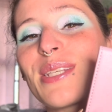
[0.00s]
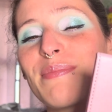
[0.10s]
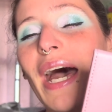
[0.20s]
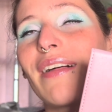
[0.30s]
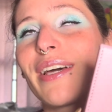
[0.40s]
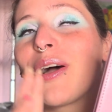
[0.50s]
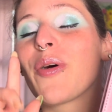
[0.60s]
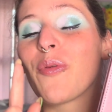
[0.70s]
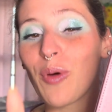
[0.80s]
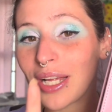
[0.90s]
this palette
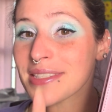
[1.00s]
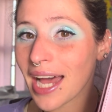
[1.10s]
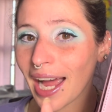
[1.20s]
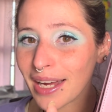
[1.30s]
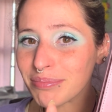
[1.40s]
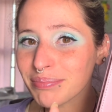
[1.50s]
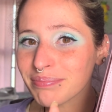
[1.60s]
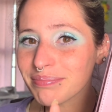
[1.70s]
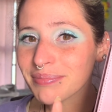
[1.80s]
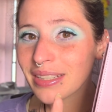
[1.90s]
one time.
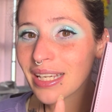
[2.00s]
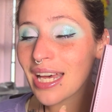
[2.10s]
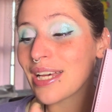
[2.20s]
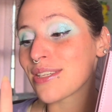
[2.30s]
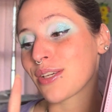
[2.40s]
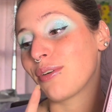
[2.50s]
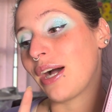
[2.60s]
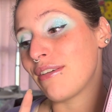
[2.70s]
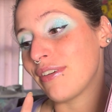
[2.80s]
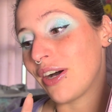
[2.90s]
So
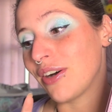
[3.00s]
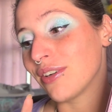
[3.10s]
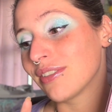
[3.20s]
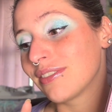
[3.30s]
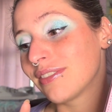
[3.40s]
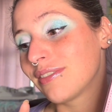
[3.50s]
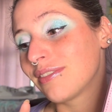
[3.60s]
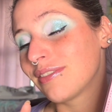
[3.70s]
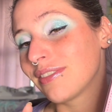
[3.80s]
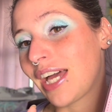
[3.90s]
I felt
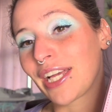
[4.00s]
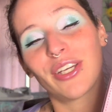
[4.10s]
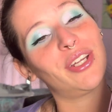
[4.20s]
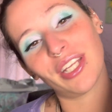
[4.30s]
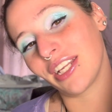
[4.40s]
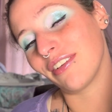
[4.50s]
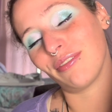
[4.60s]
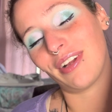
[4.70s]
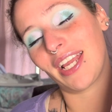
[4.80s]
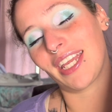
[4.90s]
I couldn't
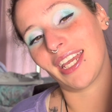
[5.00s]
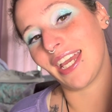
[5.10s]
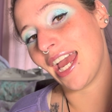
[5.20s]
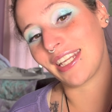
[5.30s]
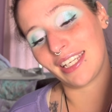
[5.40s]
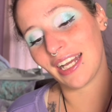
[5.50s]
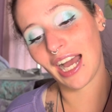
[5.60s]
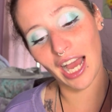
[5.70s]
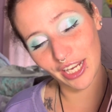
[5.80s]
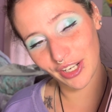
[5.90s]
rank it any
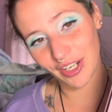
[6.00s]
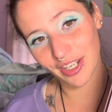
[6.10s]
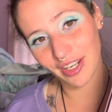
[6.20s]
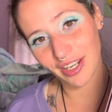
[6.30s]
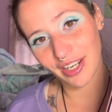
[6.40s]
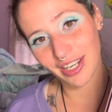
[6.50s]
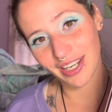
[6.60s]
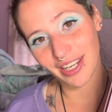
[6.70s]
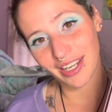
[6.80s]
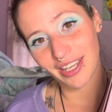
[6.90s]
higher
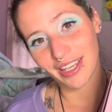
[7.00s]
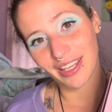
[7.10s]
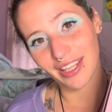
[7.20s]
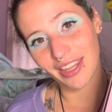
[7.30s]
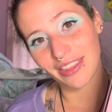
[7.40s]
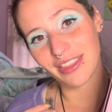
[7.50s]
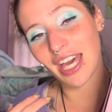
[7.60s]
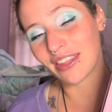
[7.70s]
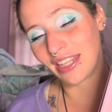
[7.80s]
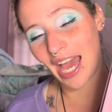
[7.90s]

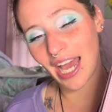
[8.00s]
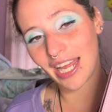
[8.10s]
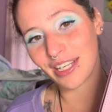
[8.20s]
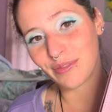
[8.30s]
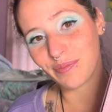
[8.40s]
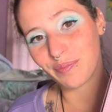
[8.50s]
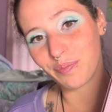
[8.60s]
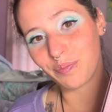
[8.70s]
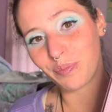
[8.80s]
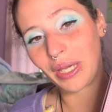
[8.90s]
than that
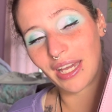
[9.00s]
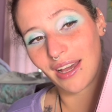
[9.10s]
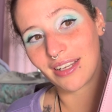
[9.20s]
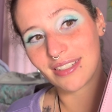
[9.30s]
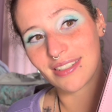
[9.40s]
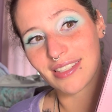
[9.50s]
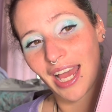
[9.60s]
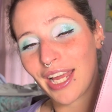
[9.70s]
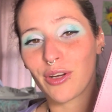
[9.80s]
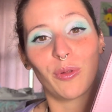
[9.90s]
because
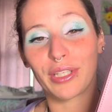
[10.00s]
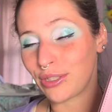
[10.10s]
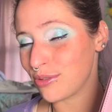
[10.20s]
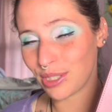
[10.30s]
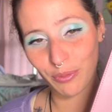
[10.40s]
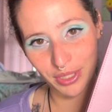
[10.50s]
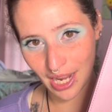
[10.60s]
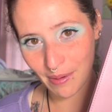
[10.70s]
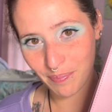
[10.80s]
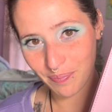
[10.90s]
I had only used it one
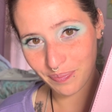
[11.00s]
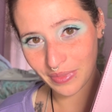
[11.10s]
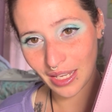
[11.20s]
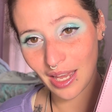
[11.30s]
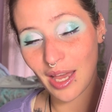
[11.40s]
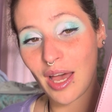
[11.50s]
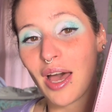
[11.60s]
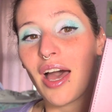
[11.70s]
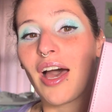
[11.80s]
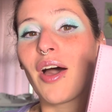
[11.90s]
time.
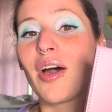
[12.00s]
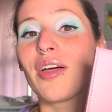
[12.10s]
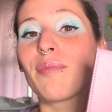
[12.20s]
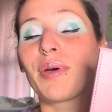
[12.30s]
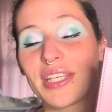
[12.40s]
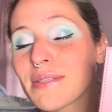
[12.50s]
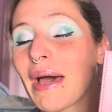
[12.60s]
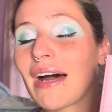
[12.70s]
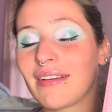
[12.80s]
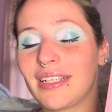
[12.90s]
But this
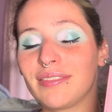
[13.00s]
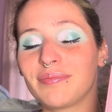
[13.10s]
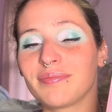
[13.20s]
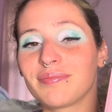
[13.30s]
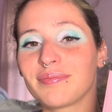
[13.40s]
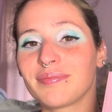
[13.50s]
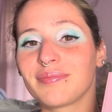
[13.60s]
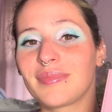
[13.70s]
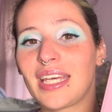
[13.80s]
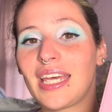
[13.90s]
palette
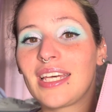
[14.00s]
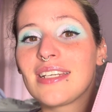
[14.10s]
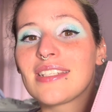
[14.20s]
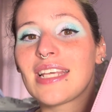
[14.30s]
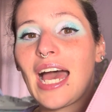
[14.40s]
is